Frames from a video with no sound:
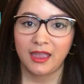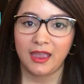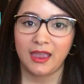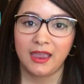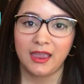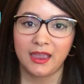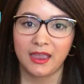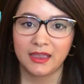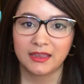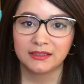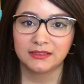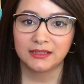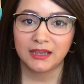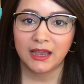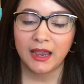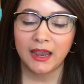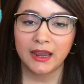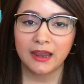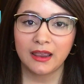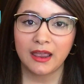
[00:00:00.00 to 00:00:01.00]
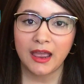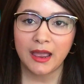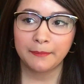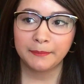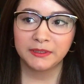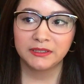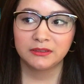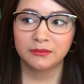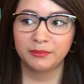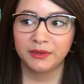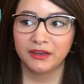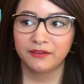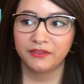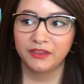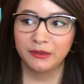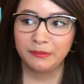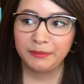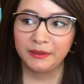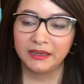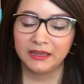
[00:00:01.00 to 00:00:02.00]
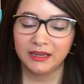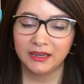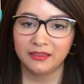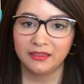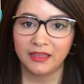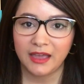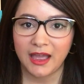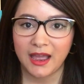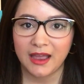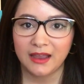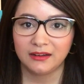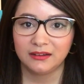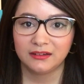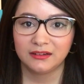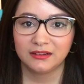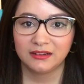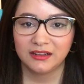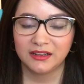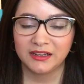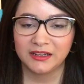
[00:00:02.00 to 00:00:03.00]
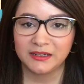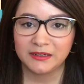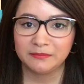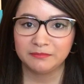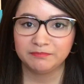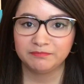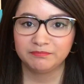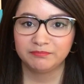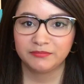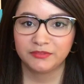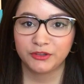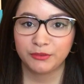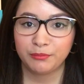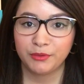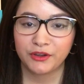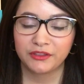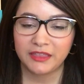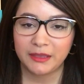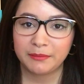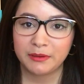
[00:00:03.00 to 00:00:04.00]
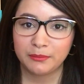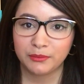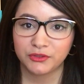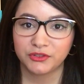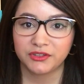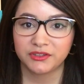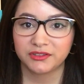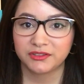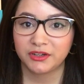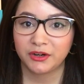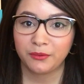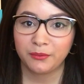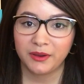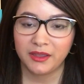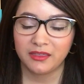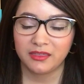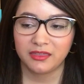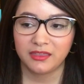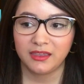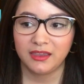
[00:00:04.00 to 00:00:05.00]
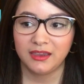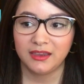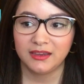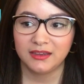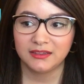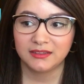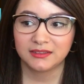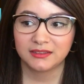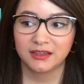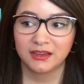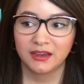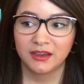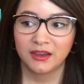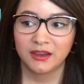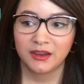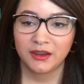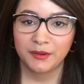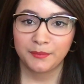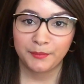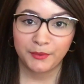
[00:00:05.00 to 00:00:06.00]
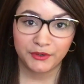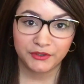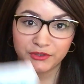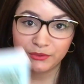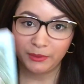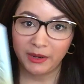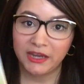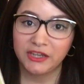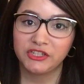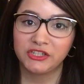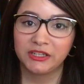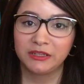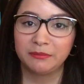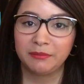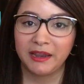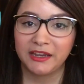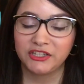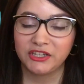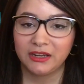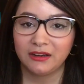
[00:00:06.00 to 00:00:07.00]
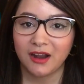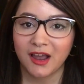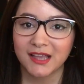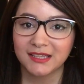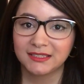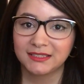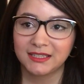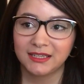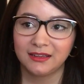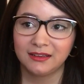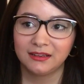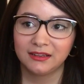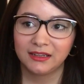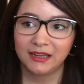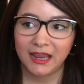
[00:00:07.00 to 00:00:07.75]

And I happen to be of the opinion that the book that people should start with is Persuasion by Jane Austen,